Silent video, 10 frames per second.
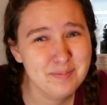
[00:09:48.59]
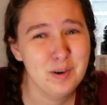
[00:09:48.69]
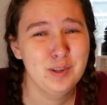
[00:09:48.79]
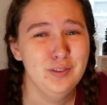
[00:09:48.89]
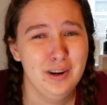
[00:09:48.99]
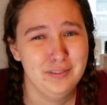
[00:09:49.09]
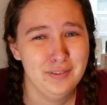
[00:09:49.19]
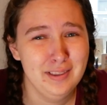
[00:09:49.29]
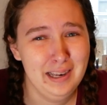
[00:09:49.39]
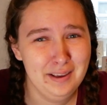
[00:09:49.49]
is more
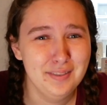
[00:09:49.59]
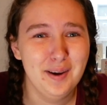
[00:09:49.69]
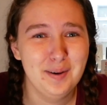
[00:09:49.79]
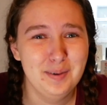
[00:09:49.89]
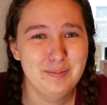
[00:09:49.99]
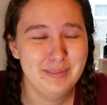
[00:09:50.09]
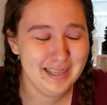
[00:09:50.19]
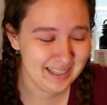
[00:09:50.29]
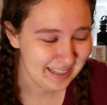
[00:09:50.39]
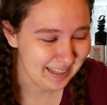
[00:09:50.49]
stressful than I thought it would be.